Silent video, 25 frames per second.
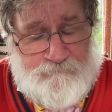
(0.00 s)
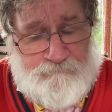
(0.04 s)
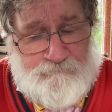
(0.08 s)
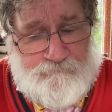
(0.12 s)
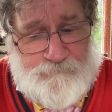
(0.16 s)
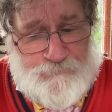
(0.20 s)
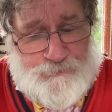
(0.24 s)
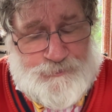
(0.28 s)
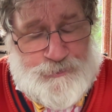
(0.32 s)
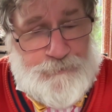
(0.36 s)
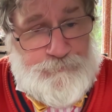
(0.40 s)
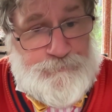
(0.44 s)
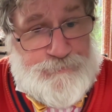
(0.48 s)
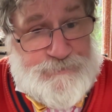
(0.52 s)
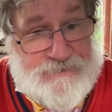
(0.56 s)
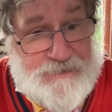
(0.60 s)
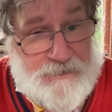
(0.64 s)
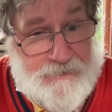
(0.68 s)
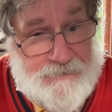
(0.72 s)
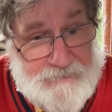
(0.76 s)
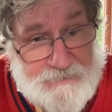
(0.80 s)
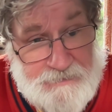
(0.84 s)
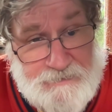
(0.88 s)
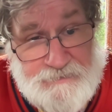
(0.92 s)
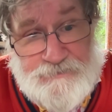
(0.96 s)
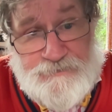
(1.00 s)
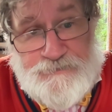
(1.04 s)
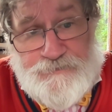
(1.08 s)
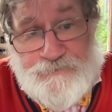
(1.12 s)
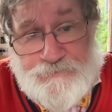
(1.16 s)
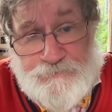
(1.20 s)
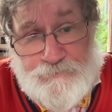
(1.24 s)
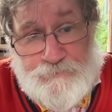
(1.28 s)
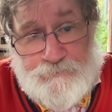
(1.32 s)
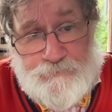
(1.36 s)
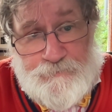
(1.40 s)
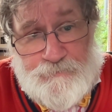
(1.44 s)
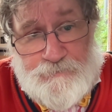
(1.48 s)
troops going
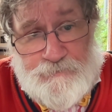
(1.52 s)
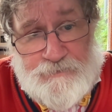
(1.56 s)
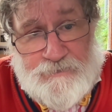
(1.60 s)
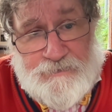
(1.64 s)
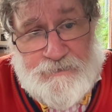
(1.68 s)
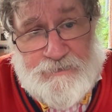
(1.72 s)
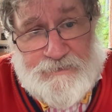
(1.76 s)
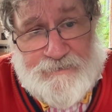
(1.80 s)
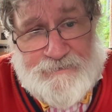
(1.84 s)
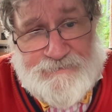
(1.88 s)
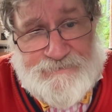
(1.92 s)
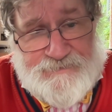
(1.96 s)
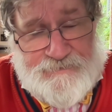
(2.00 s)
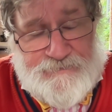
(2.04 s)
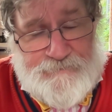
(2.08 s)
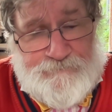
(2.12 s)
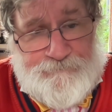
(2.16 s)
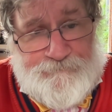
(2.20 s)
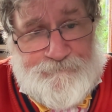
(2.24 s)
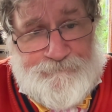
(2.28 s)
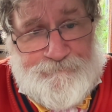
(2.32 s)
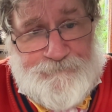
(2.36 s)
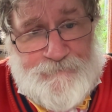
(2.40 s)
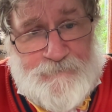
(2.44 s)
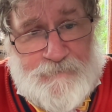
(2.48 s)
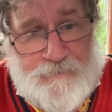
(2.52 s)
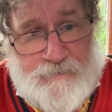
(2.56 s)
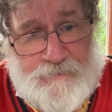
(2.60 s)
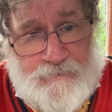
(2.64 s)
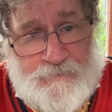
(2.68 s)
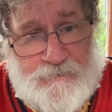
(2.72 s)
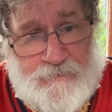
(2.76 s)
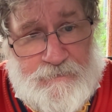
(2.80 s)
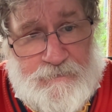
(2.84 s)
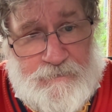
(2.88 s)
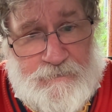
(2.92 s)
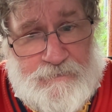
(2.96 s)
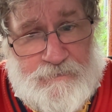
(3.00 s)
into Gaza,
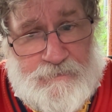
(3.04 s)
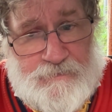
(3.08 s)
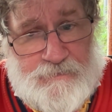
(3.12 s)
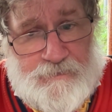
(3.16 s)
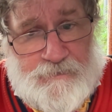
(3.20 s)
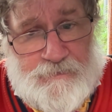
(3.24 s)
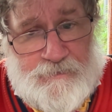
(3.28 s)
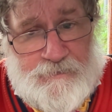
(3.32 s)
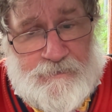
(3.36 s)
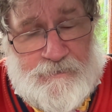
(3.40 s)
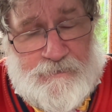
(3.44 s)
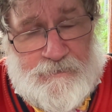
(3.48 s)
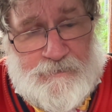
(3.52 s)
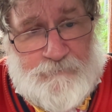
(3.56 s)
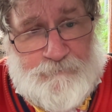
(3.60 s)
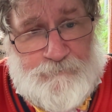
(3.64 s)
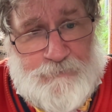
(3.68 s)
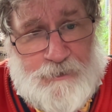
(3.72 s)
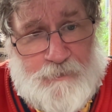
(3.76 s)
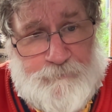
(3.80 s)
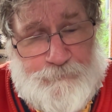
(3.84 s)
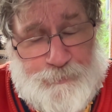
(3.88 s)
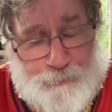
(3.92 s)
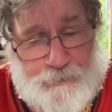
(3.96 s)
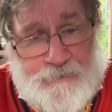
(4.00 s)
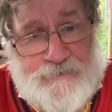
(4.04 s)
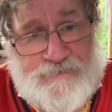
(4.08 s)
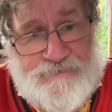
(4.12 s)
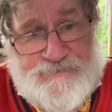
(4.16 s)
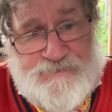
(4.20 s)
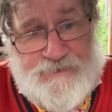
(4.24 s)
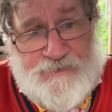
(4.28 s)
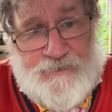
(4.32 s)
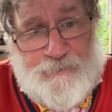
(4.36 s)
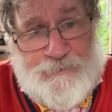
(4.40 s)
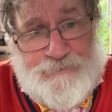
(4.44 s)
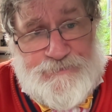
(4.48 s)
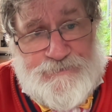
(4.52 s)
are poised to
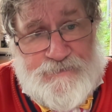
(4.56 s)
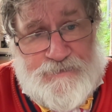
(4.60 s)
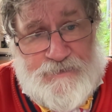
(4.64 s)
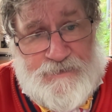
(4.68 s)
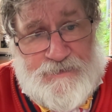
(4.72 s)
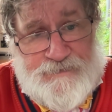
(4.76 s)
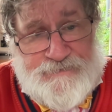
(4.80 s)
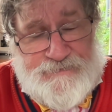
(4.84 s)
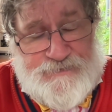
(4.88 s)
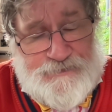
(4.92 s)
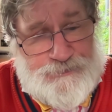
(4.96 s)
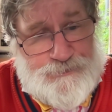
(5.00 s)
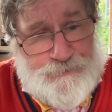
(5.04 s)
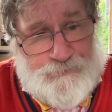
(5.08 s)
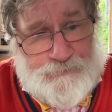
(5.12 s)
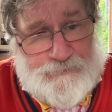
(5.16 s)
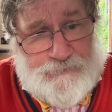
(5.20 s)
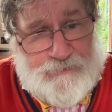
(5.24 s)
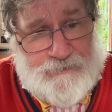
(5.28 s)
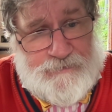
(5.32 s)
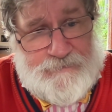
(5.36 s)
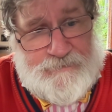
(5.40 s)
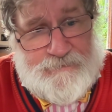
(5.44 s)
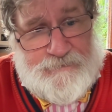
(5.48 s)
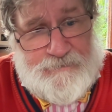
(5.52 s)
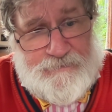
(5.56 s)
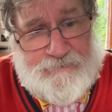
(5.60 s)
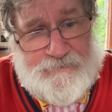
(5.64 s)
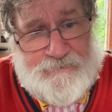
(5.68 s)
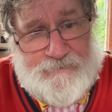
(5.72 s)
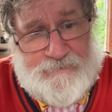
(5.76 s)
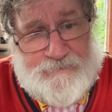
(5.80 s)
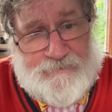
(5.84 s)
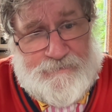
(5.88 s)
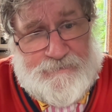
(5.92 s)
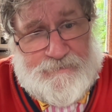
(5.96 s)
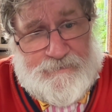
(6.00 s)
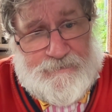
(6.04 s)
go into Gaza shortly,
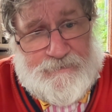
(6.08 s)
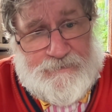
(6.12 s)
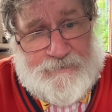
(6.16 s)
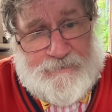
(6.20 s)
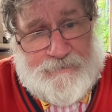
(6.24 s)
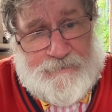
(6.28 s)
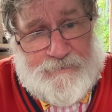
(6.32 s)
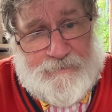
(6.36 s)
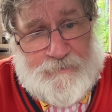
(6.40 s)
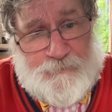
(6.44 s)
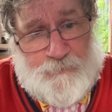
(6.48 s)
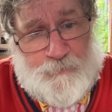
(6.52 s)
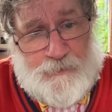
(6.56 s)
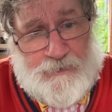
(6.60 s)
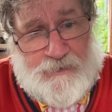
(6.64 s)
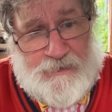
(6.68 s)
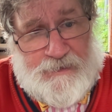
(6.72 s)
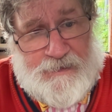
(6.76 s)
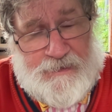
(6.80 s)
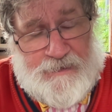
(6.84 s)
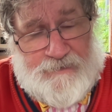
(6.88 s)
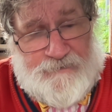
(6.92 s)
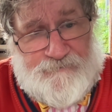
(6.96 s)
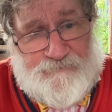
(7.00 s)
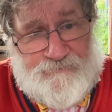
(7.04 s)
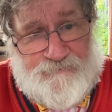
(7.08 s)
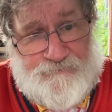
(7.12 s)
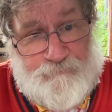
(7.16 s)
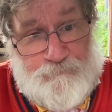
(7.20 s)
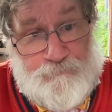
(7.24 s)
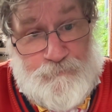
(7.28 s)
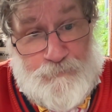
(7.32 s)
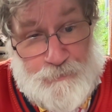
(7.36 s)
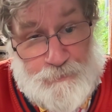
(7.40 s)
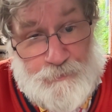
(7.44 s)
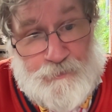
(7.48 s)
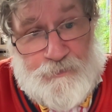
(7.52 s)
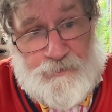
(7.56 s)
will have
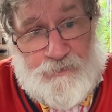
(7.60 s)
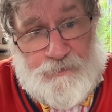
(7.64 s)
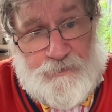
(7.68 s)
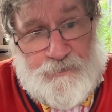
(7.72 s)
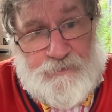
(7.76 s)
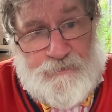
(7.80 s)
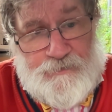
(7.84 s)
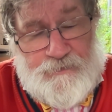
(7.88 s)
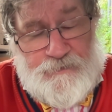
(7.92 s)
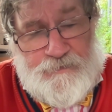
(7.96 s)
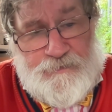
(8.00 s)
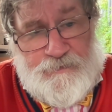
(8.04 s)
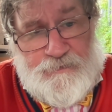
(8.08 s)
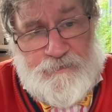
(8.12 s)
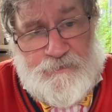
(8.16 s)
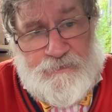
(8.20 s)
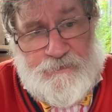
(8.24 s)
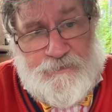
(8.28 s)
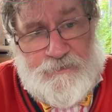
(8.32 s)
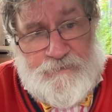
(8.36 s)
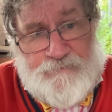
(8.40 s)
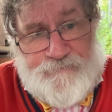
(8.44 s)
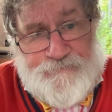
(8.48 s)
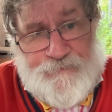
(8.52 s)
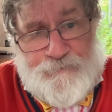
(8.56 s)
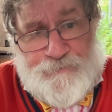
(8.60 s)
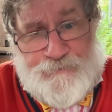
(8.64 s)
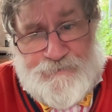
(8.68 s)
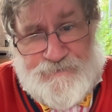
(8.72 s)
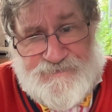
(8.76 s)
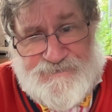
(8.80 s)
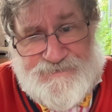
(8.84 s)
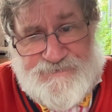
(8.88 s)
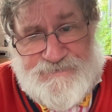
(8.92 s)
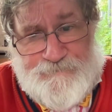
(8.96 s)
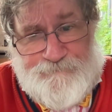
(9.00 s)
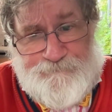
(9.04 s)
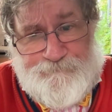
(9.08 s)
more
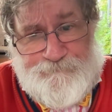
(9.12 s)
focus.